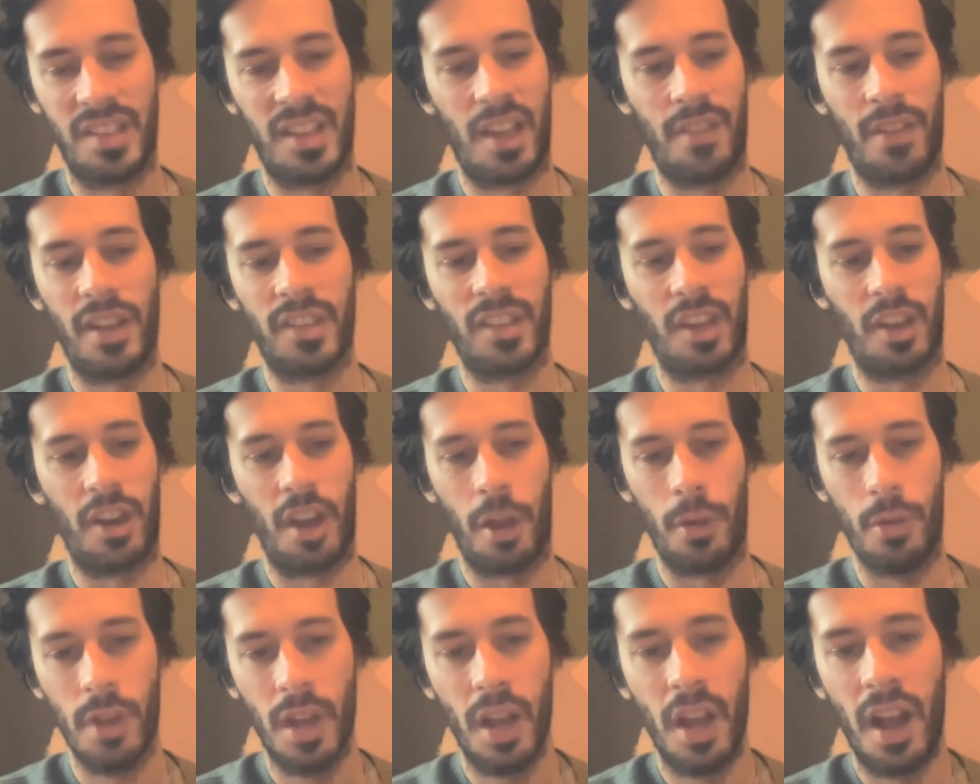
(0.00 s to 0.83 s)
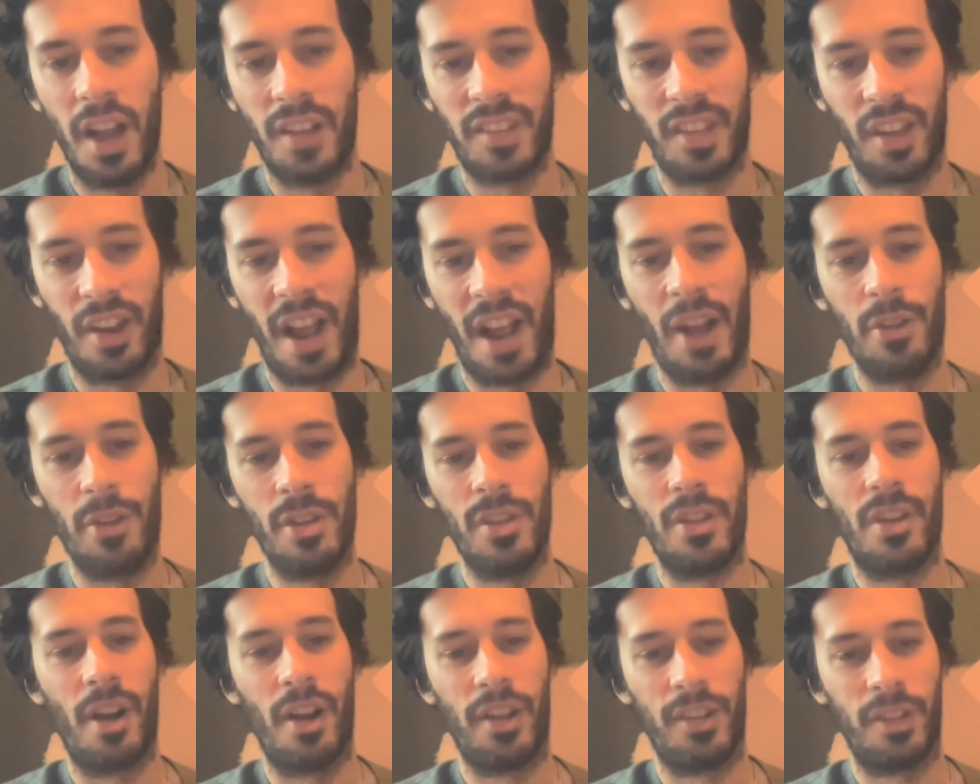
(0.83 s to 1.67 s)
David, I don't know how
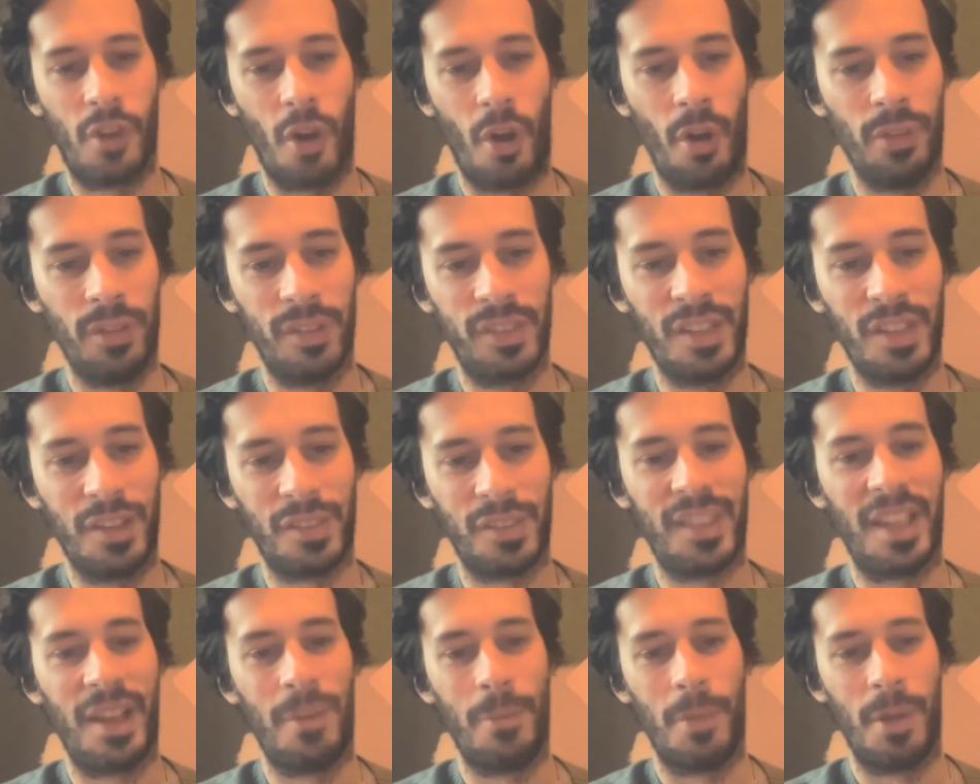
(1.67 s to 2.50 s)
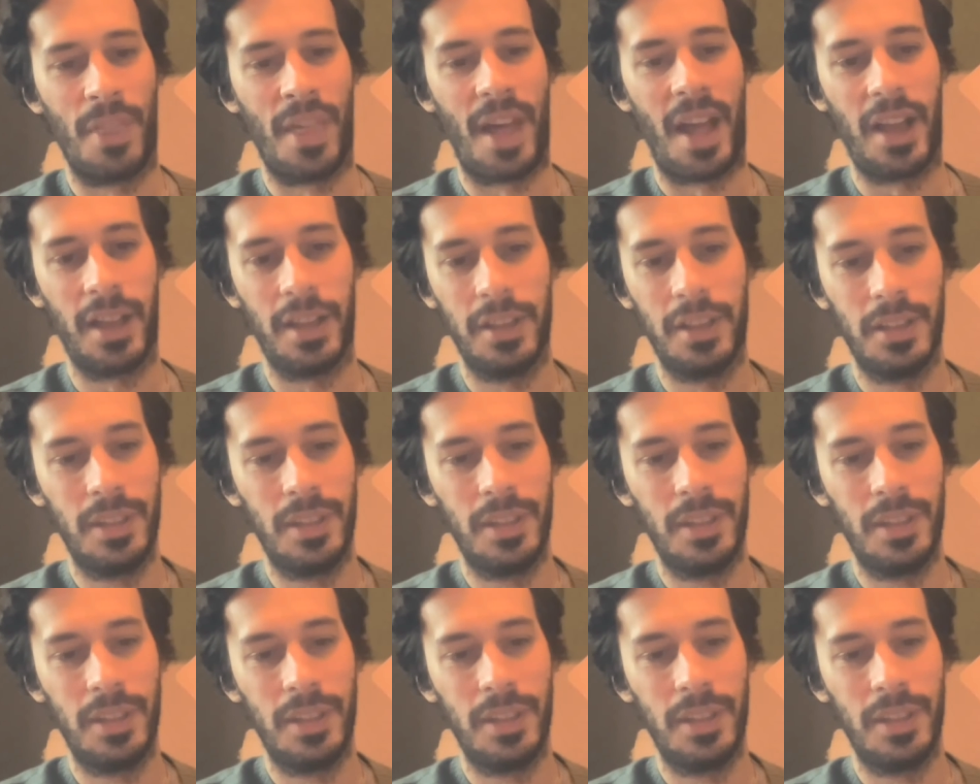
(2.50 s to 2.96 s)
you guys have got on since then with that.